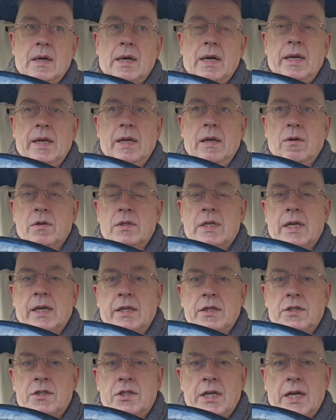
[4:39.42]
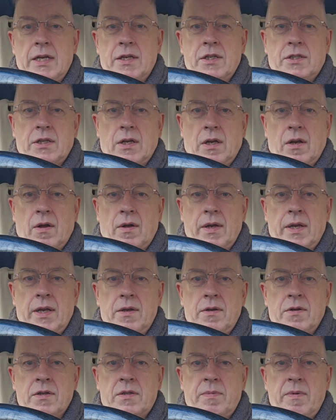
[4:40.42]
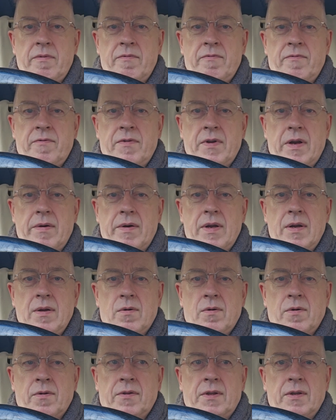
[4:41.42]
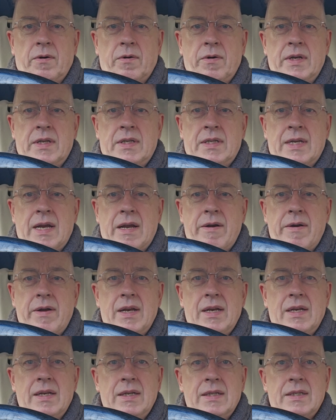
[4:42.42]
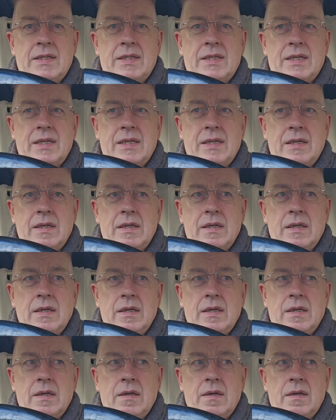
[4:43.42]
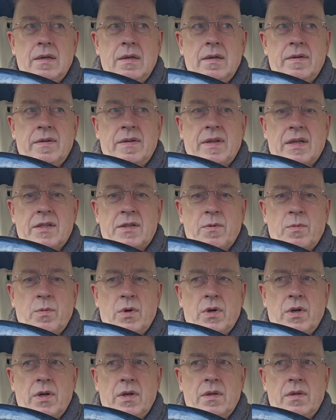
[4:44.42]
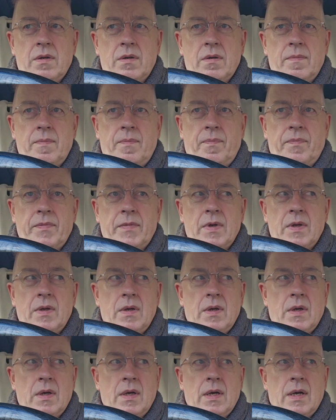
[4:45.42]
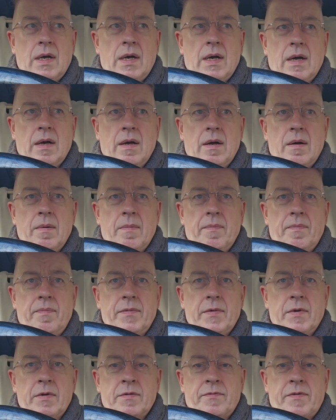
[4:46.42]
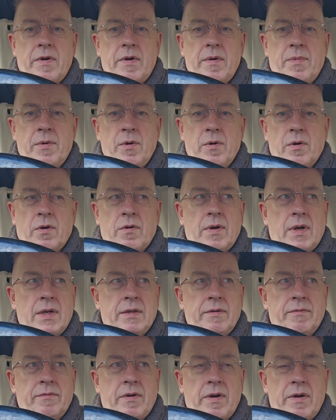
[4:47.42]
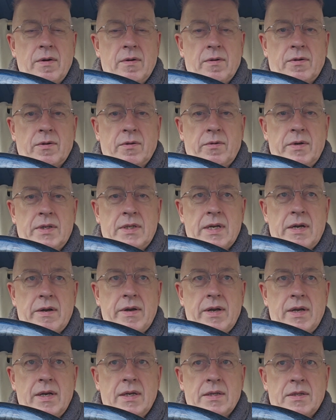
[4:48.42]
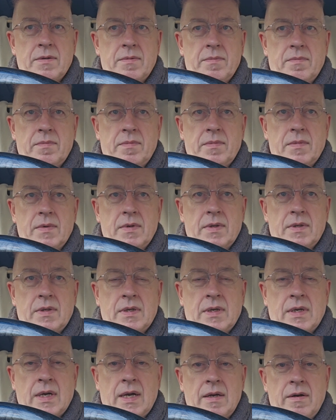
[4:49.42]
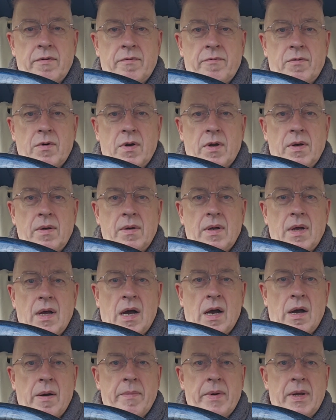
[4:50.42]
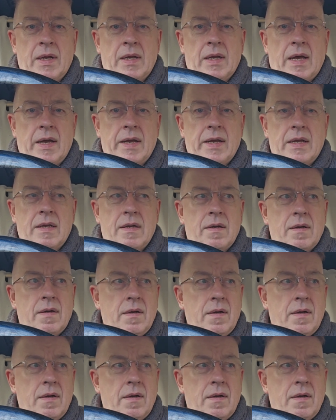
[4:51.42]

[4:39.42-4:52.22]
And it looks like it's changed a lot. It used to be very authoritarianist, if that's a word. It was very bureaucratic, very authoritarianism kind of run army, like